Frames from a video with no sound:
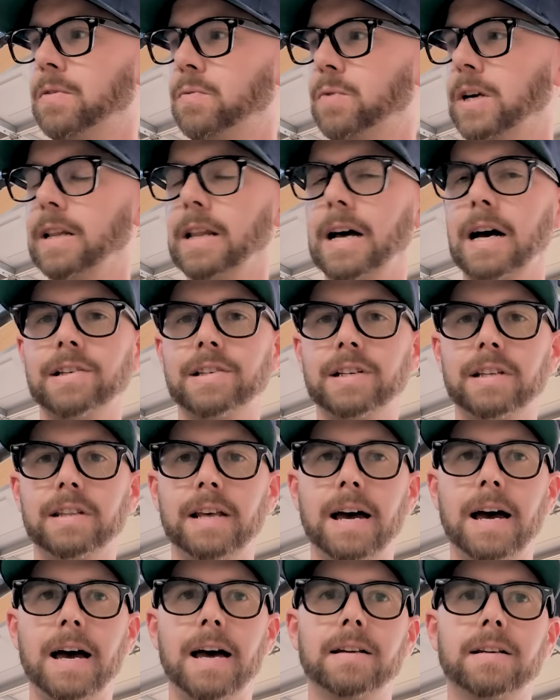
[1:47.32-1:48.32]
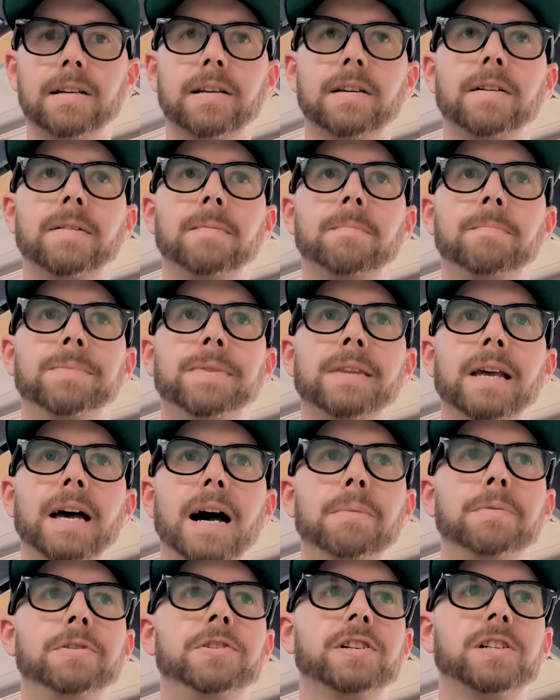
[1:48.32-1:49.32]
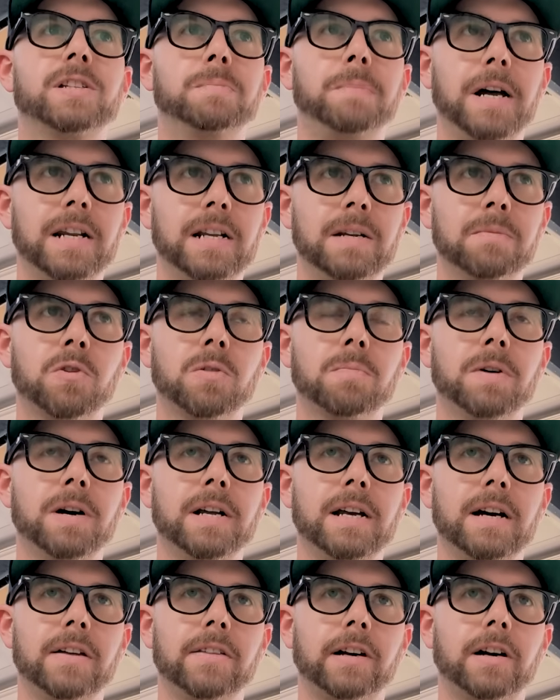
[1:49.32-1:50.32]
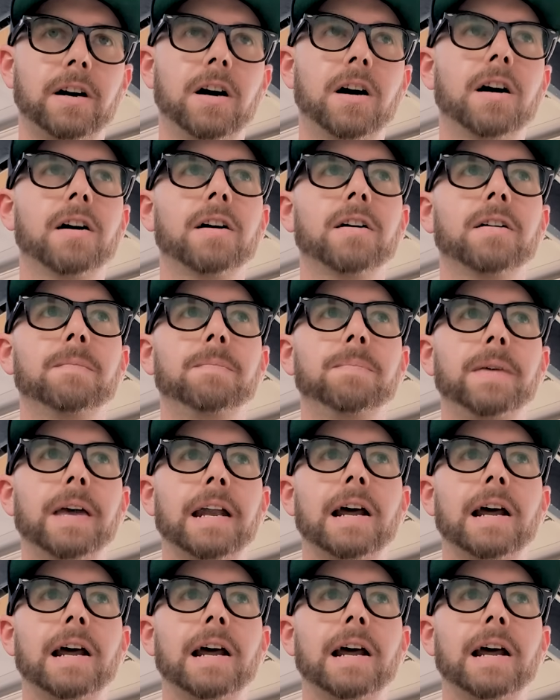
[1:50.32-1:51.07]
realizing that I was just spending more money on the car,